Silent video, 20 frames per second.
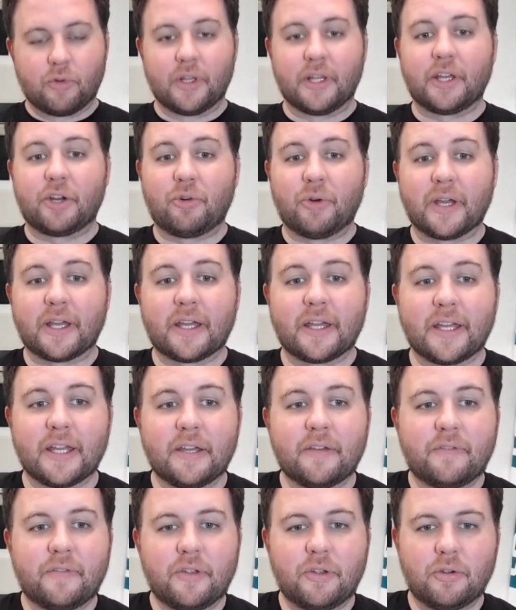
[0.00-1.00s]
really quick,
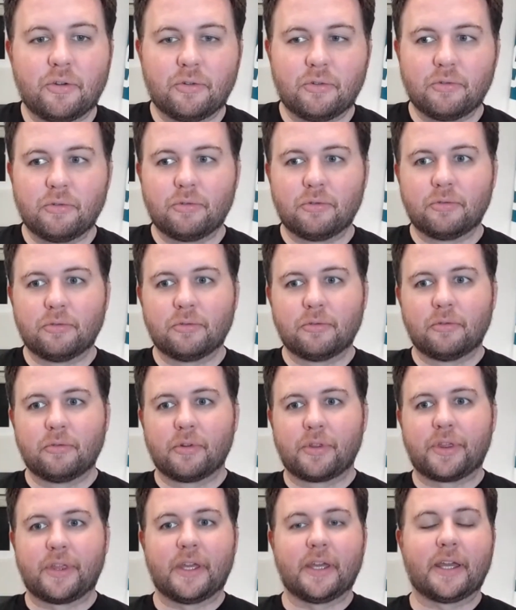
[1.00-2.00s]
if
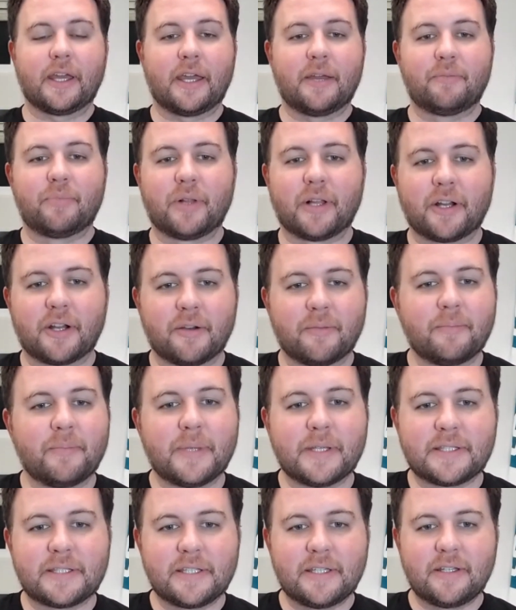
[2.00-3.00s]
you think a player
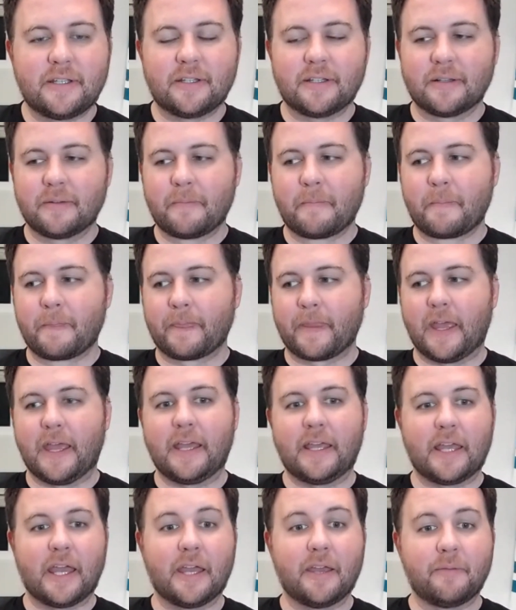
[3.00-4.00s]
missing
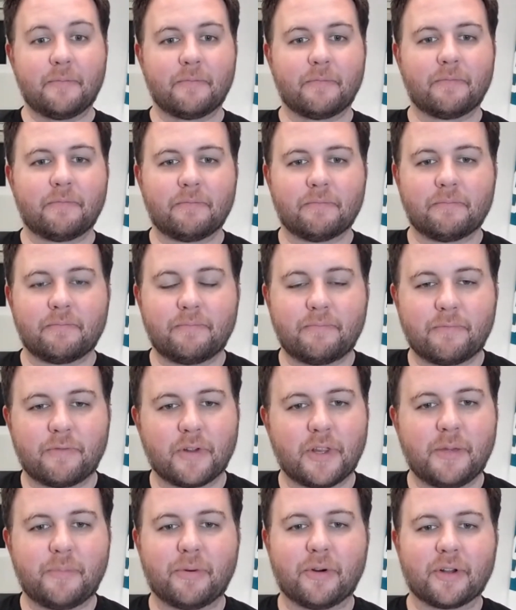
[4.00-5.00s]
a game
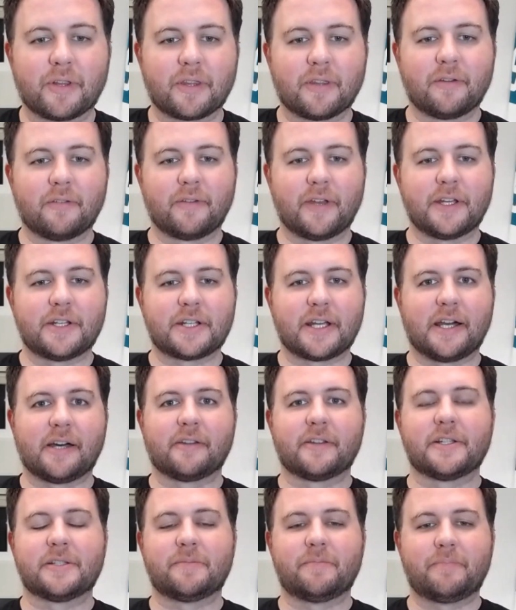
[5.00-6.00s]
for the birth of a
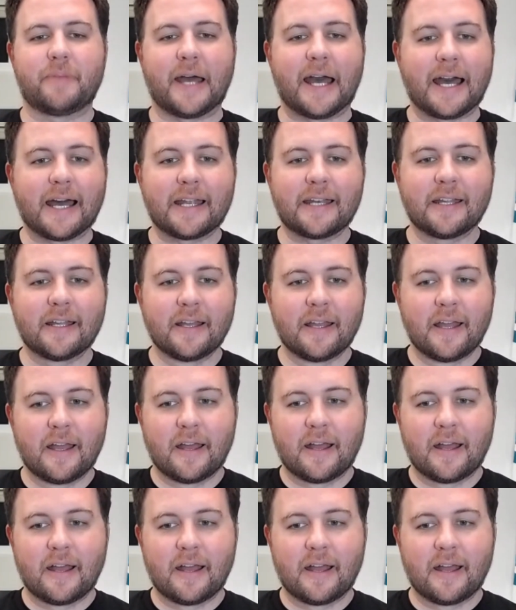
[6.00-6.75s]
child is bad,